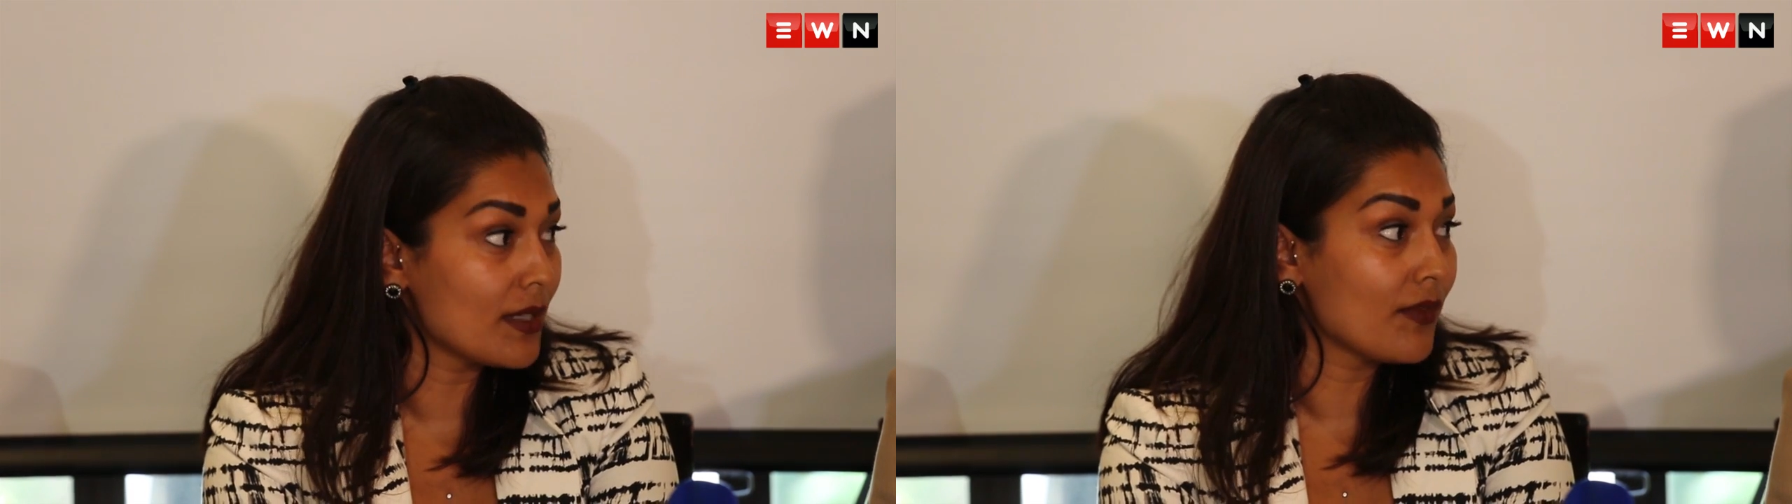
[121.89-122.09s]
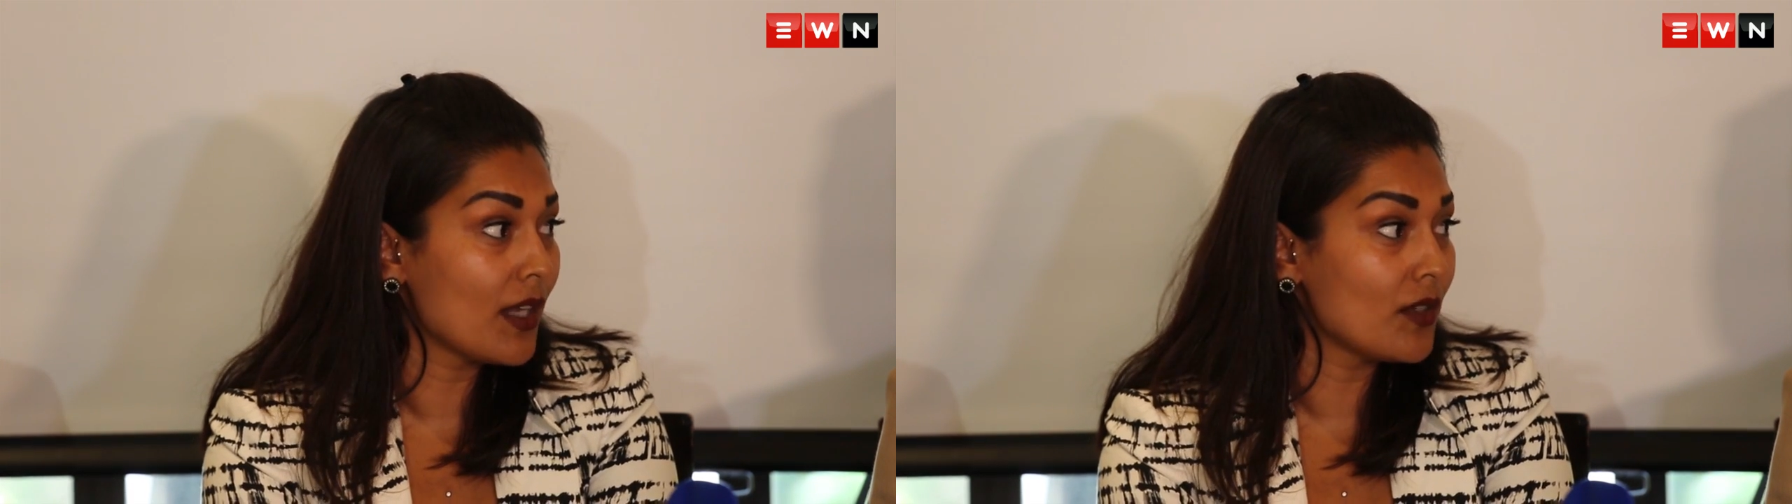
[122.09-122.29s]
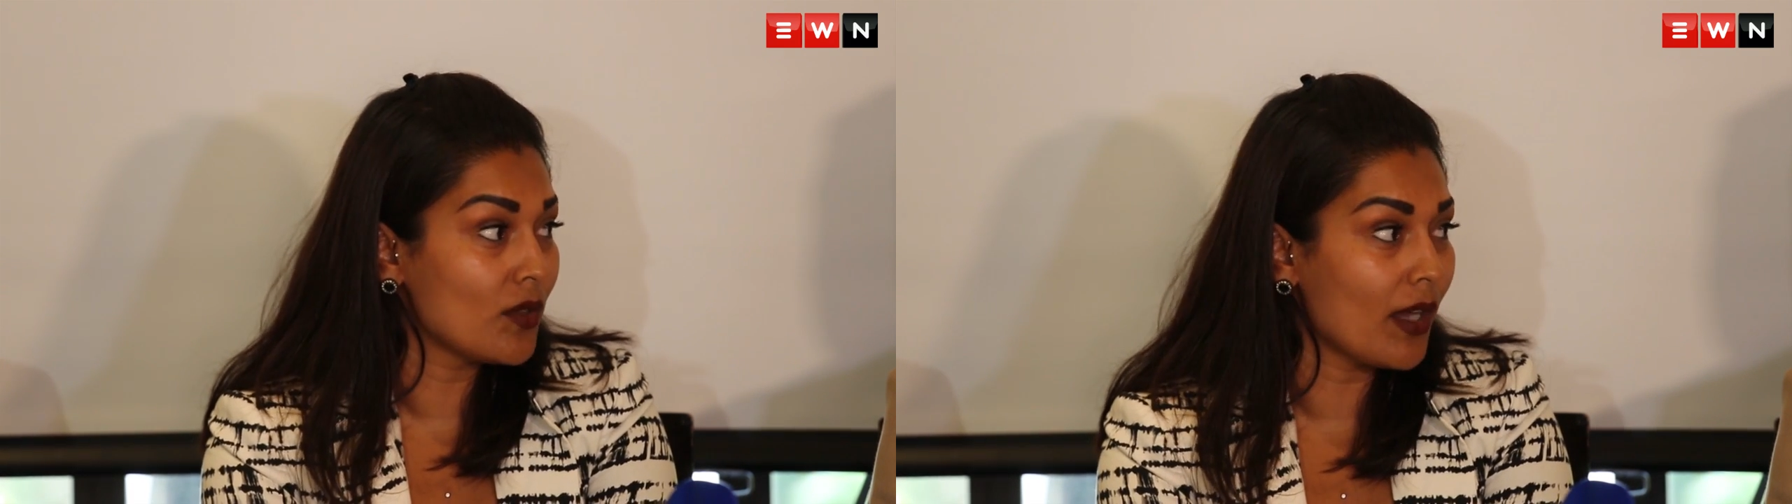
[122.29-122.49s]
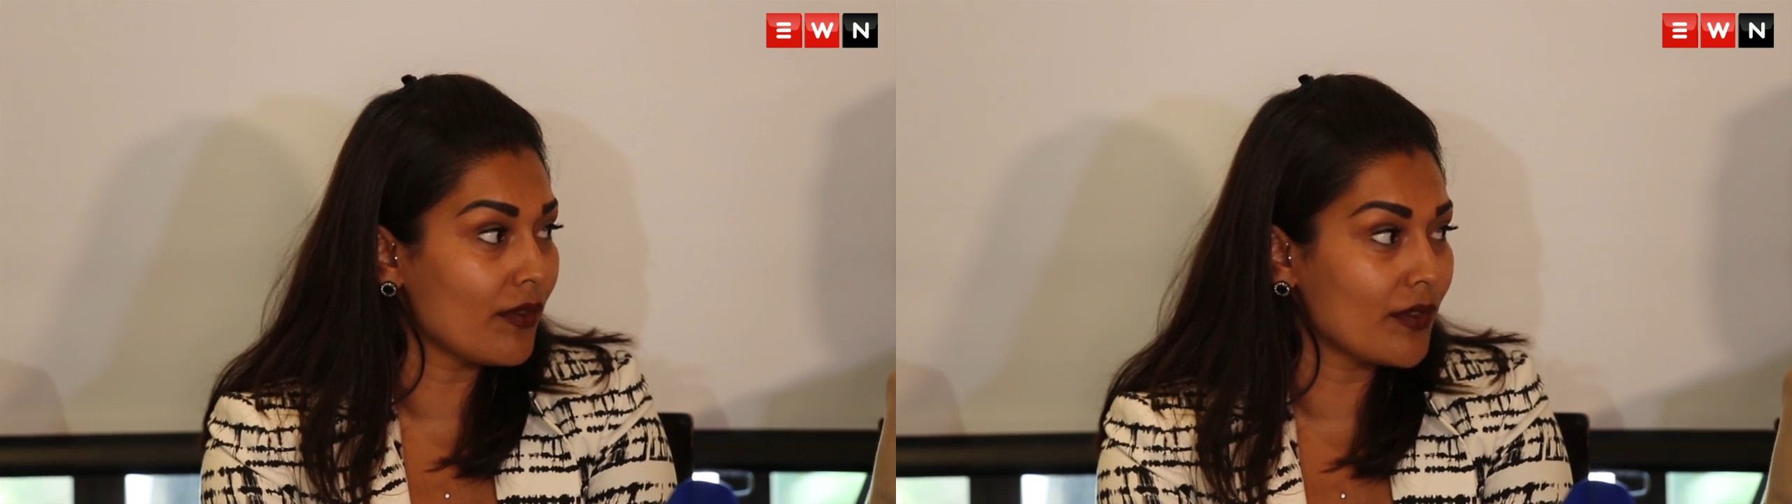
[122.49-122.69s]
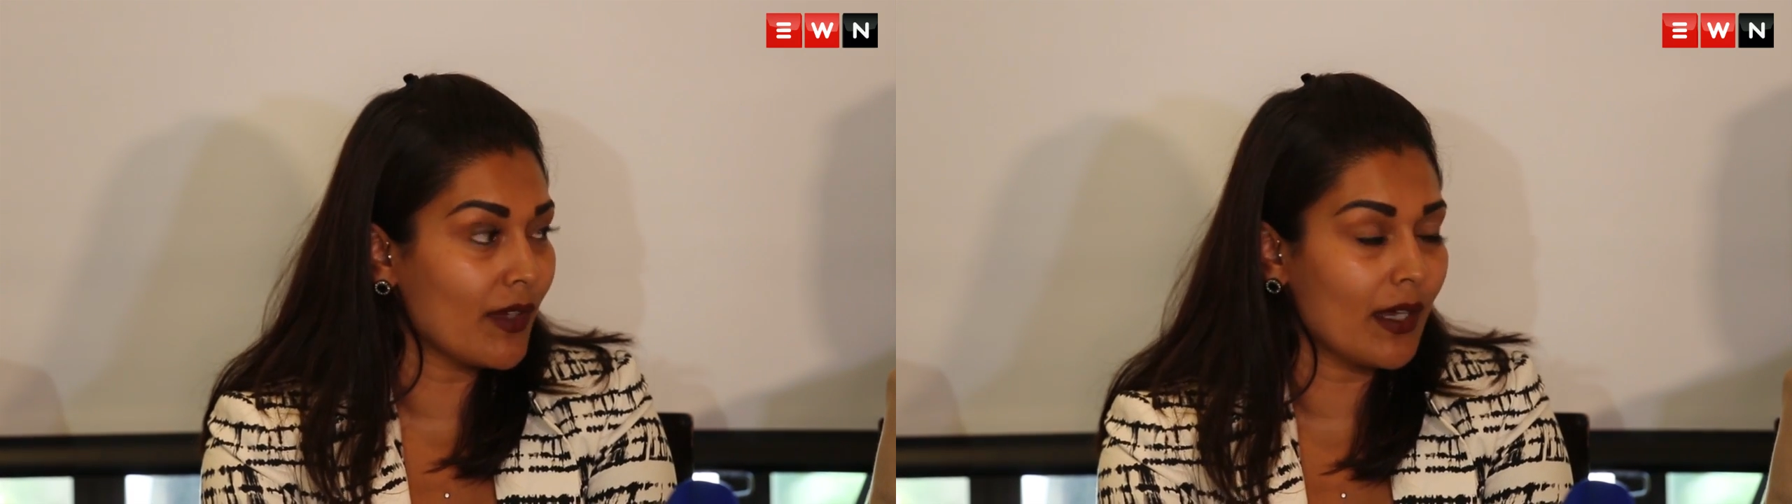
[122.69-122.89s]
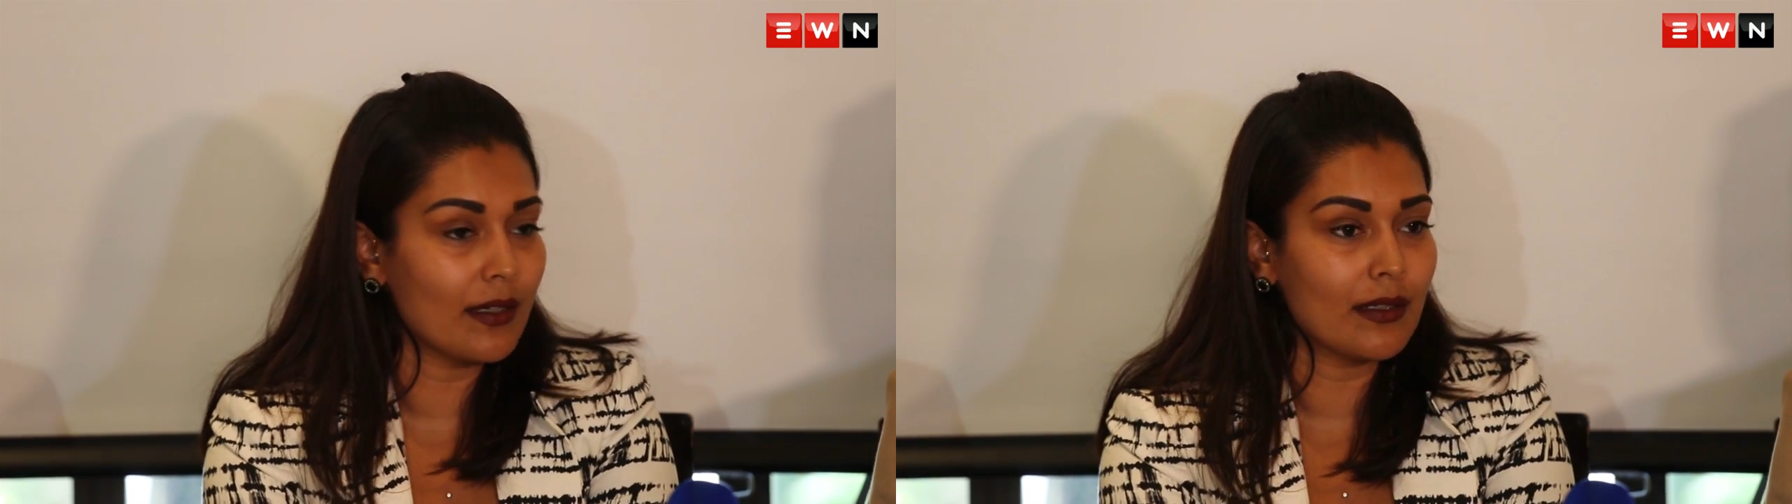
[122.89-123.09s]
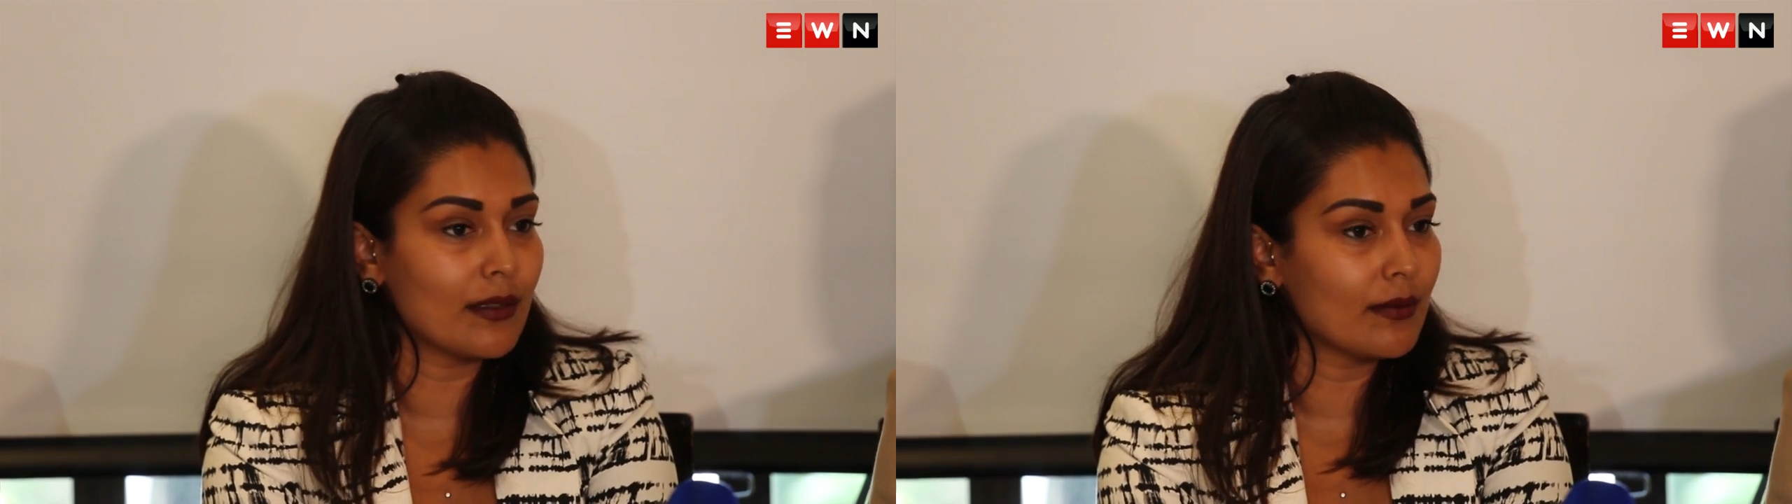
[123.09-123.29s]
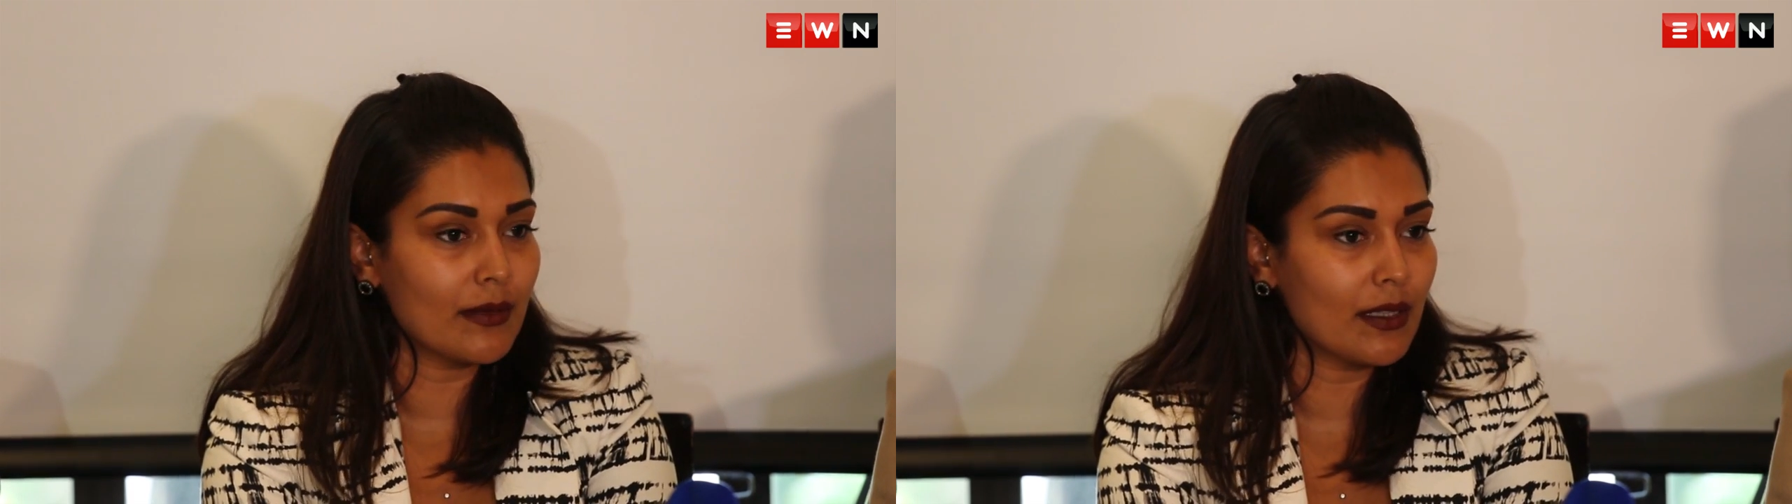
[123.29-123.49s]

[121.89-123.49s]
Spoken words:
if they do have a fire